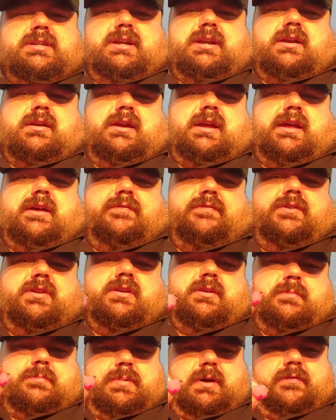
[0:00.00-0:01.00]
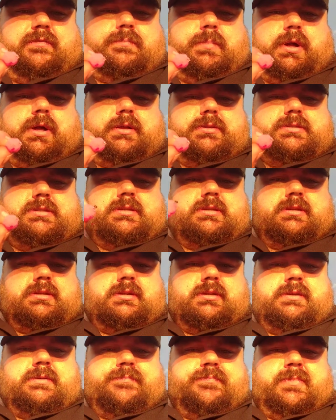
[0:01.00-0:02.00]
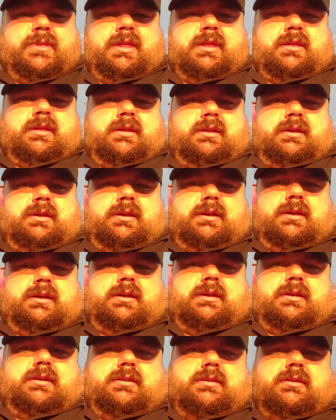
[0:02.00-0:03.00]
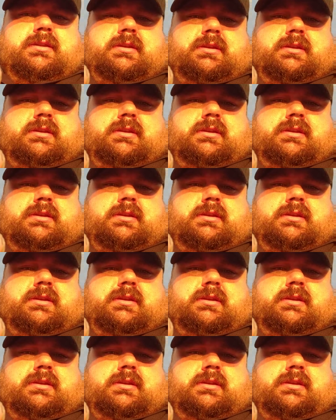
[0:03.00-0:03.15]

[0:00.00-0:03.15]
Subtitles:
and craft puffballs. And